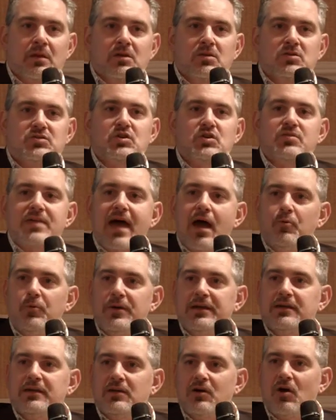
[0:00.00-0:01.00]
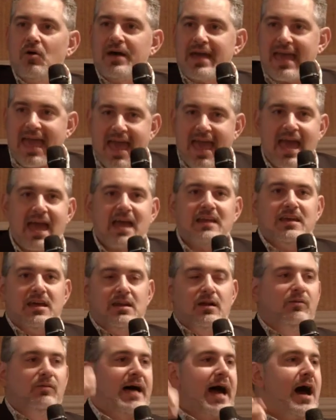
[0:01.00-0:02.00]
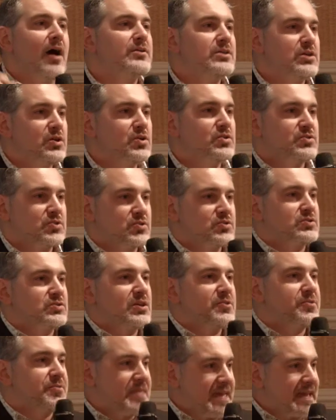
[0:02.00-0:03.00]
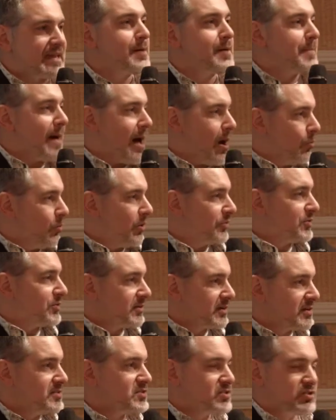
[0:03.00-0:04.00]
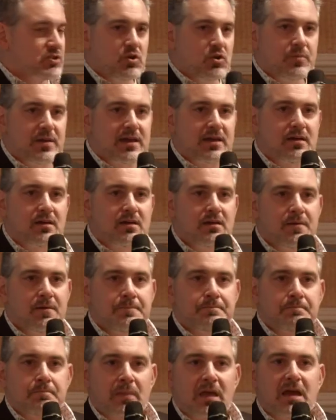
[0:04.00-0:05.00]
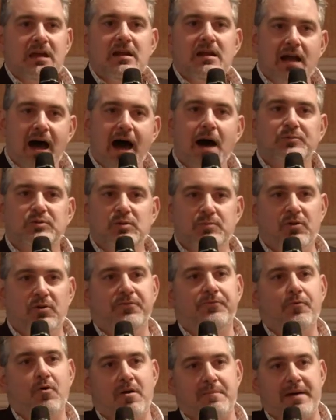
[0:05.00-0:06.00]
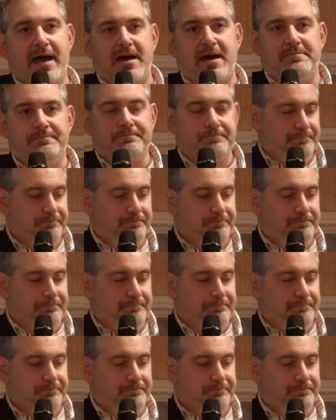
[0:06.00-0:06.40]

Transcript: so that we can go ahead and allow users to think about what they're consuming in an optimal format.